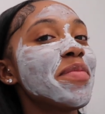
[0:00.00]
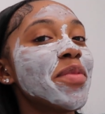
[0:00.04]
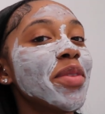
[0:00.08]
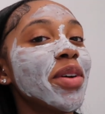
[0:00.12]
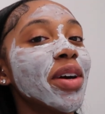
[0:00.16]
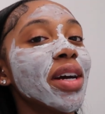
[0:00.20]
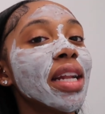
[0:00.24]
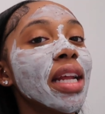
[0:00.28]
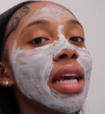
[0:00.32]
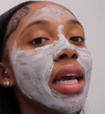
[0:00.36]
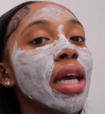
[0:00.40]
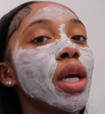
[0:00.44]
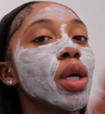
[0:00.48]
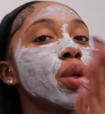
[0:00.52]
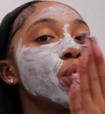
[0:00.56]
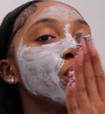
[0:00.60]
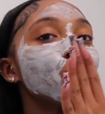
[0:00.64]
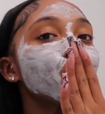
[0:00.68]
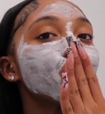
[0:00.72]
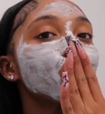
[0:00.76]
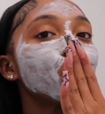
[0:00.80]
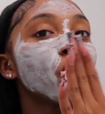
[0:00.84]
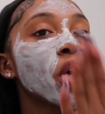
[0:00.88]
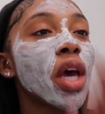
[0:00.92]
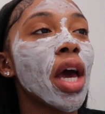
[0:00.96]
morning.
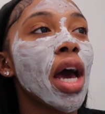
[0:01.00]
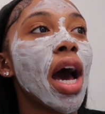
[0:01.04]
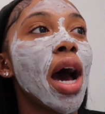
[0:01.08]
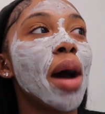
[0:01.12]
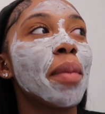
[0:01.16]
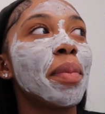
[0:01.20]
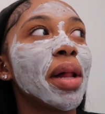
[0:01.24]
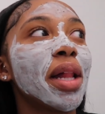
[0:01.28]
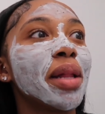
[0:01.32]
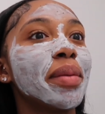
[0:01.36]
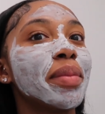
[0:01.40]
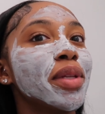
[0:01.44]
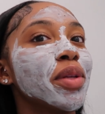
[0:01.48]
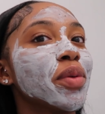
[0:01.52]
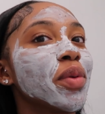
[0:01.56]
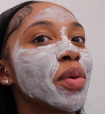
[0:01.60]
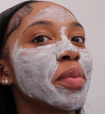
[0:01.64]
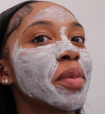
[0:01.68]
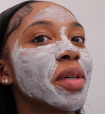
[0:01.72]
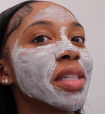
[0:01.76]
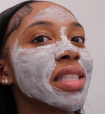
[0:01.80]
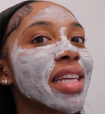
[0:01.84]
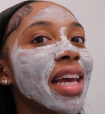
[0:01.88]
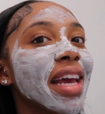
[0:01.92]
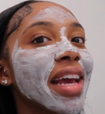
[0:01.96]
I'll probably be doing
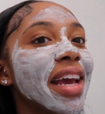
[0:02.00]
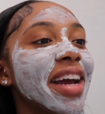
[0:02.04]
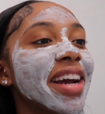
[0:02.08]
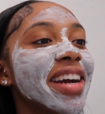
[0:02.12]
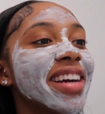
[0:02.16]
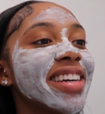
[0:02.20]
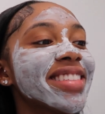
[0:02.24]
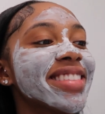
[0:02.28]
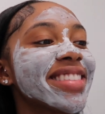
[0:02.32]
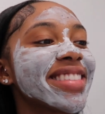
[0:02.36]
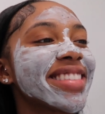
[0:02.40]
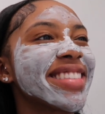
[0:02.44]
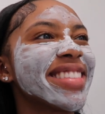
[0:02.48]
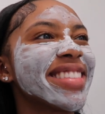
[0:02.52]
more skincare.